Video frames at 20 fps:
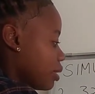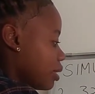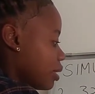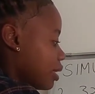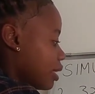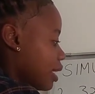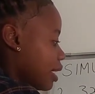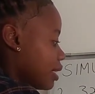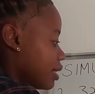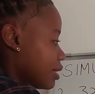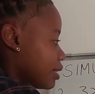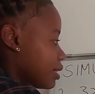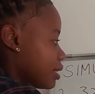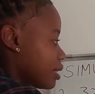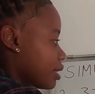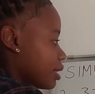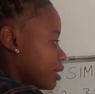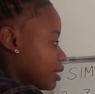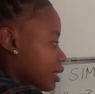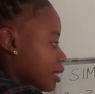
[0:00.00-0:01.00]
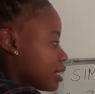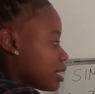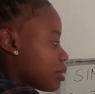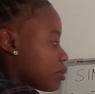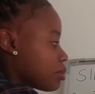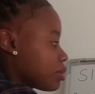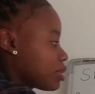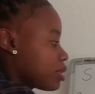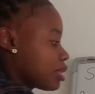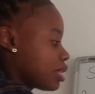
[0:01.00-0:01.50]
90. 3
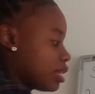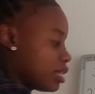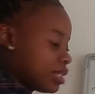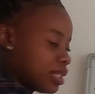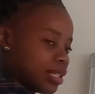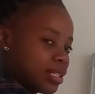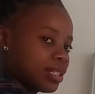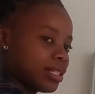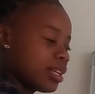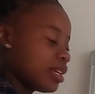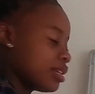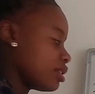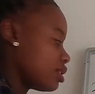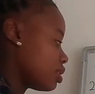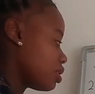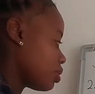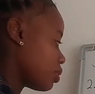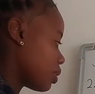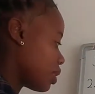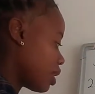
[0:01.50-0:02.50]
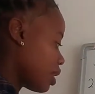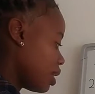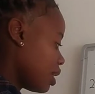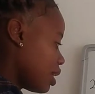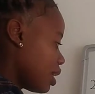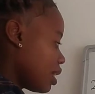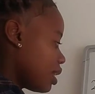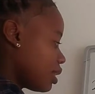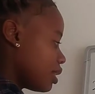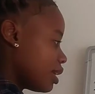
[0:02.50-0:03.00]
times 30 is 90. Okay,
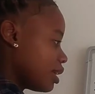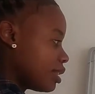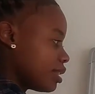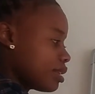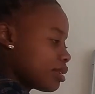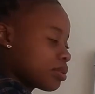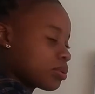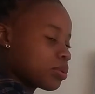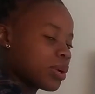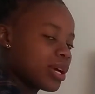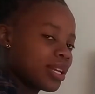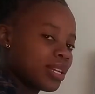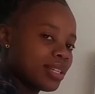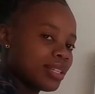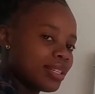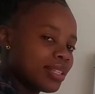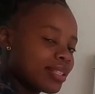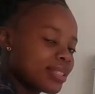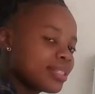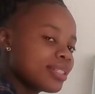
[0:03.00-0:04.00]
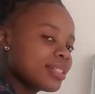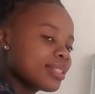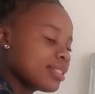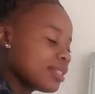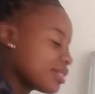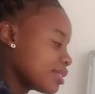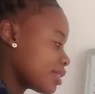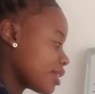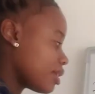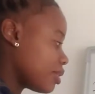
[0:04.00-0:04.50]
then this one is still the
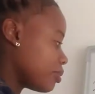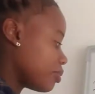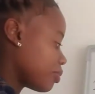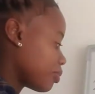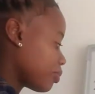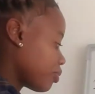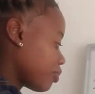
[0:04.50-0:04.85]
same.